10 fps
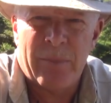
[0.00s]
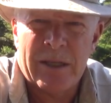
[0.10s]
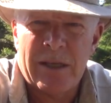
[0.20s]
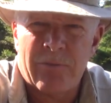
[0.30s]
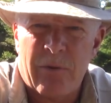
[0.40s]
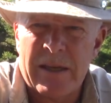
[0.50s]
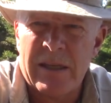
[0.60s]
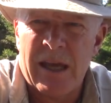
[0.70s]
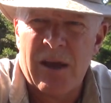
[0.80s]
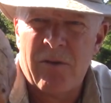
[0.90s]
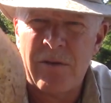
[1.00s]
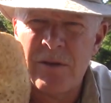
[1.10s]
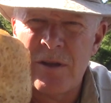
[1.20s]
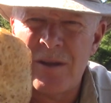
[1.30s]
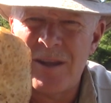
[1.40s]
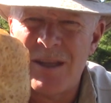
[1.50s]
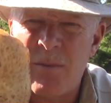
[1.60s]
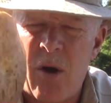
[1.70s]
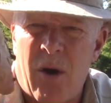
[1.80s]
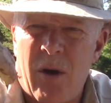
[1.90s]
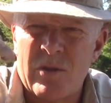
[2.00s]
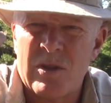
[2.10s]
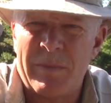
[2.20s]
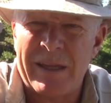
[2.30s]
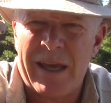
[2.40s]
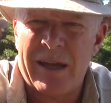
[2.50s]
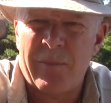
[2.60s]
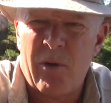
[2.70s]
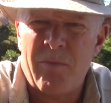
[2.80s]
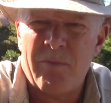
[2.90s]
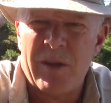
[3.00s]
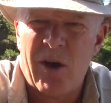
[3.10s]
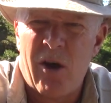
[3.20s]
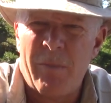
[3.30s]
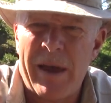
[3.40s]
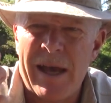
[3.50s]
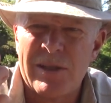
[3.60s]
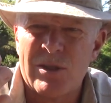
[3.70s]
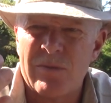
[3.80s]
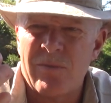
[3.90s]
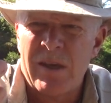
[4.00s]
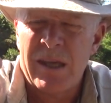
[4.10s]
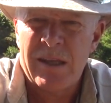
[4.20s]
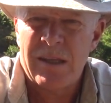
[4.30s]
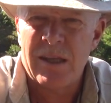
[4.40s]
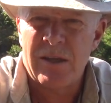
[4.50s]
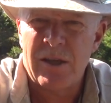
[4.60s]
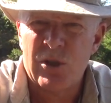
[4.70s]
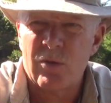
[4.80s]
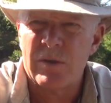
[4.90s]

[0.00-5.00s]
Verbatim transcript: believe right now them all to be edible. They all pass the initial